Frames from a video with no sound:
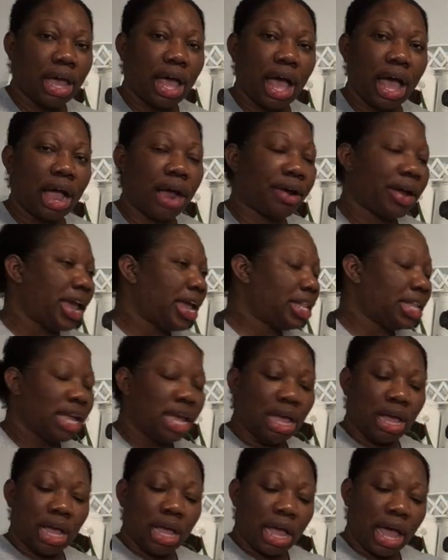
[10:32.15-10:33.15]
Alright?
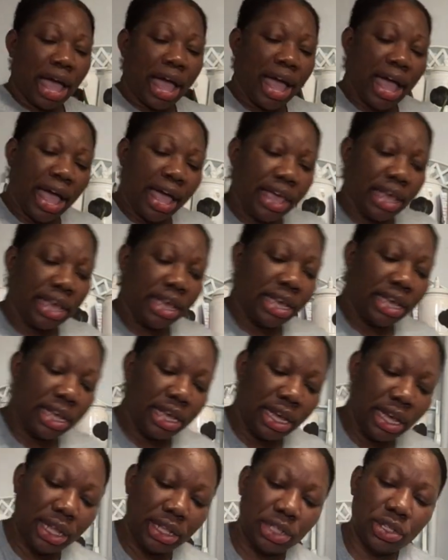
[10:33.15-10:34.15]
I
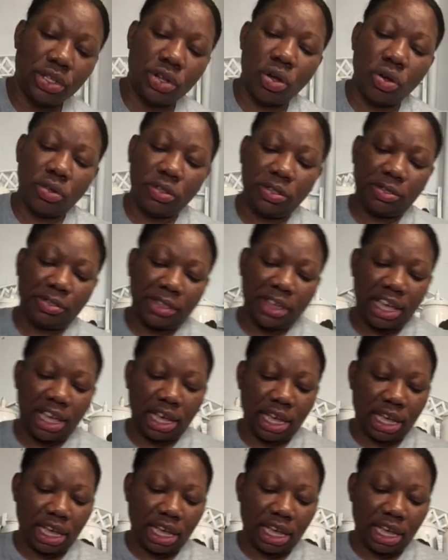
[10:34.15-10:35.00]
don't think